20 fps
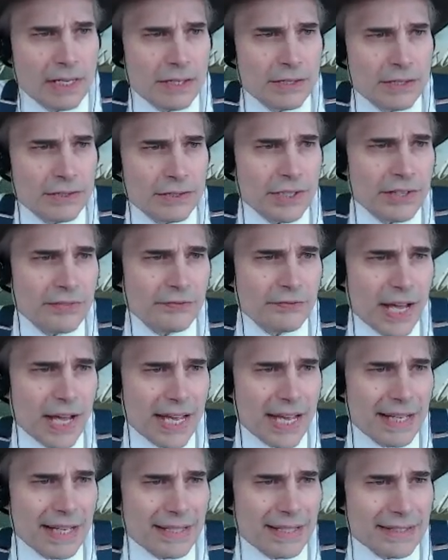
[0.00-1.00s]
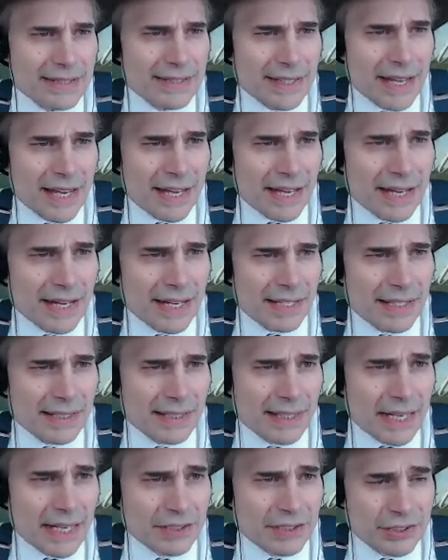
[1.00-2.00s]
She finds
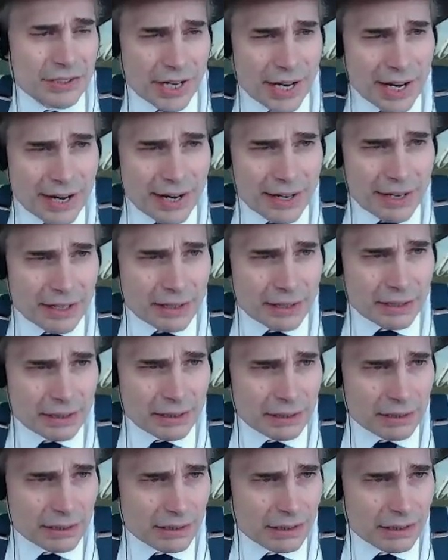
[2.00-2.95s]
a chair